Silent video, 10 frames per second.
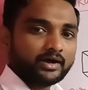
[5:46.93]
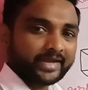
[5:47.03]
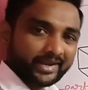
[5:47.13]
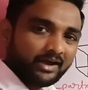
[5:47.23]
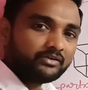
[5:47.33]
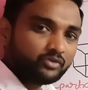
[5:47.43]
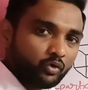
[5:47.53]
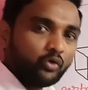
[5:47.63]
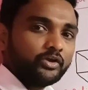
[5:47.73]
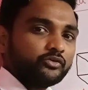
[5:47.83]
cannot
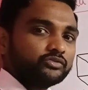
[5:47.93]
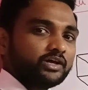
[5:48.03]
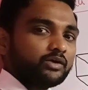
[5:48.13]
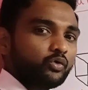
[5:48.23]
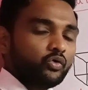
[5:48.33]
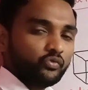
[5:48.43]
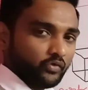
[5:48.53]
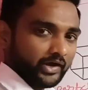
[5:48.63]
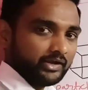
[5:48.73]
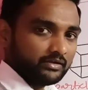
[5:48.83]
go into the gold
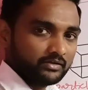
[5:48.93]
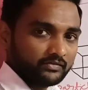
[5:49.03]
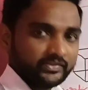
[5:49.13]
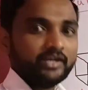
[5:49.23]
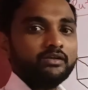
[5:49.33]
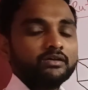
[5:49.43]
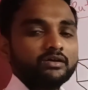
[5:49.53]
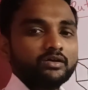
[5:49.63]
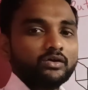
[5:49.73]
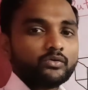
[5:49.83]
foil,
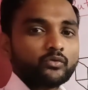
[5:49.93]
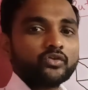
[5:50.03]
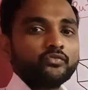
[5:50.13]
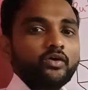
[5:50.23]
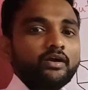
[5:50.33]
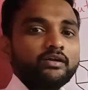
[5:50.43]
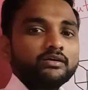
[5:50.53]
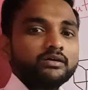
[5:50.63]
then Rutherford